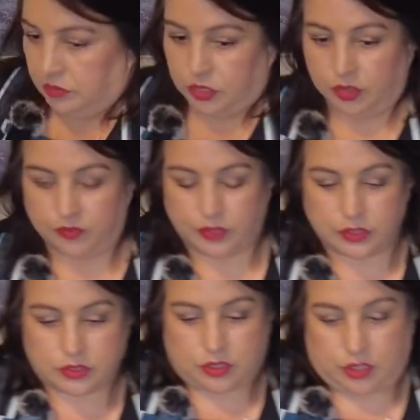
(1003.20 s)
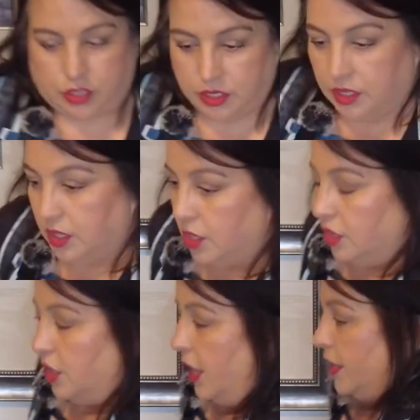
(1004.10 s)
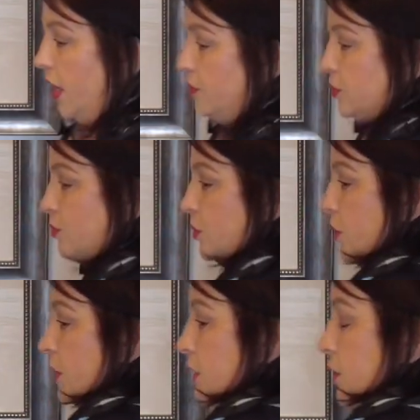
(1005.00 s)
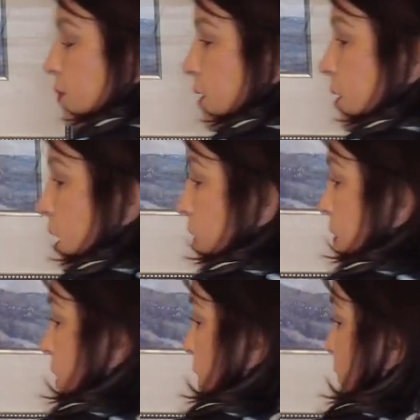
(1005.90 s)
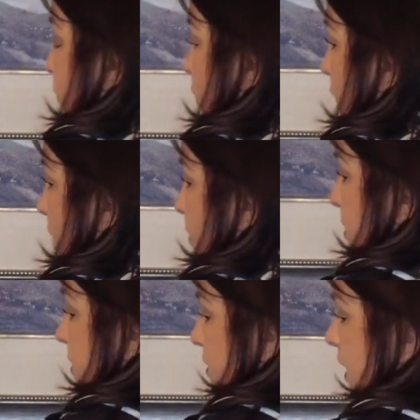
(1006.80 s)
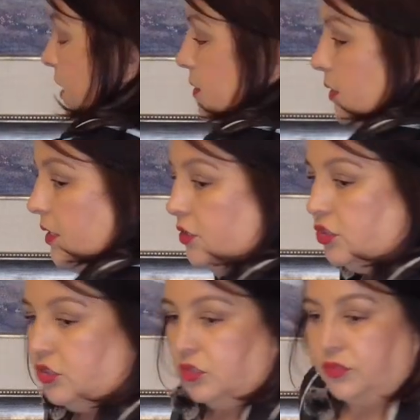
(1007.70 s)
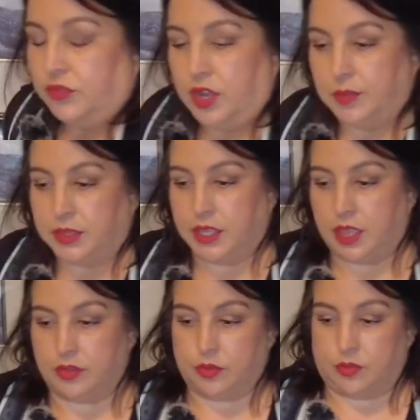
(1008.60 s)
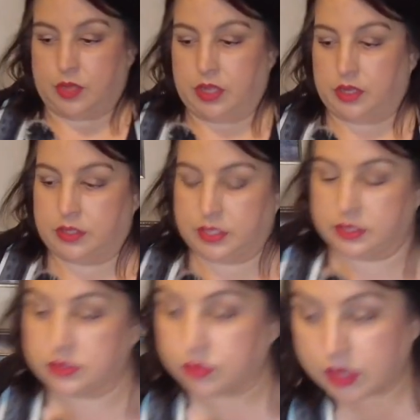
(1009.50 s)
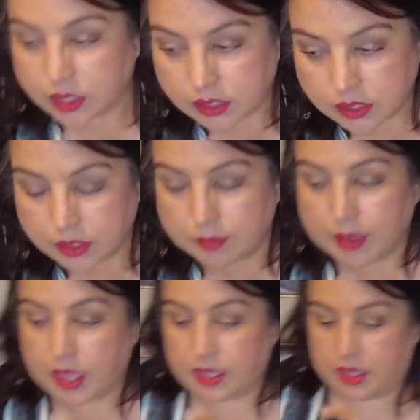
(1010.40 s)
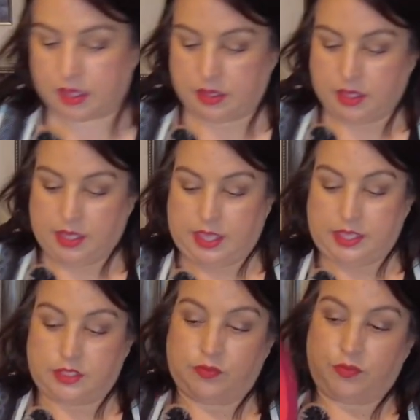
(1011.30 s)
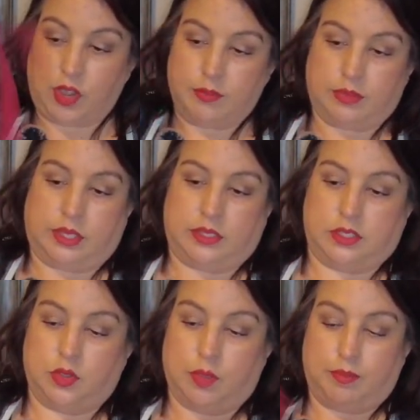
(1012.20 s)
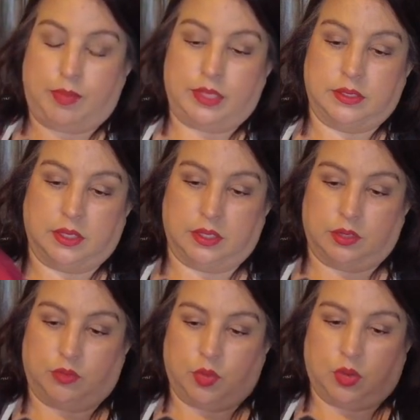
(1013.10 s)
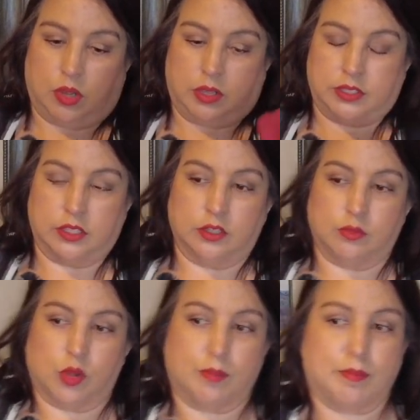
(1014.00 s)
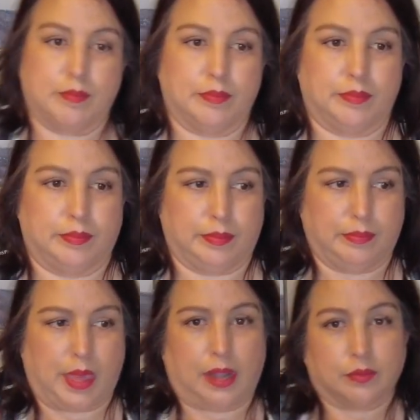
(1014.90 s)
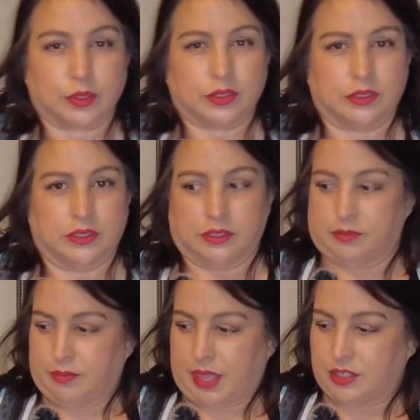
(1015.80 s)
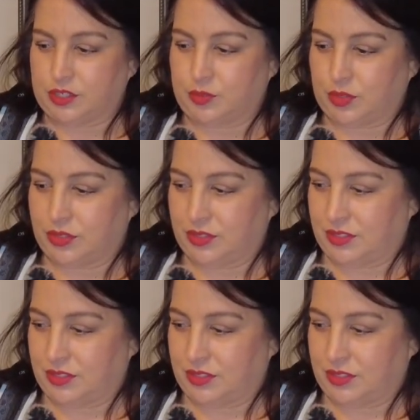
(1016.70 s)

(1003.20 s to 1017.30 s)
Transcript: So it feels good. I was worried a little bit on the frame because this has an internal frame, and the other one, this one, the Maya, is frameless, so it bends a little more. It's a little more manageable. Malleable.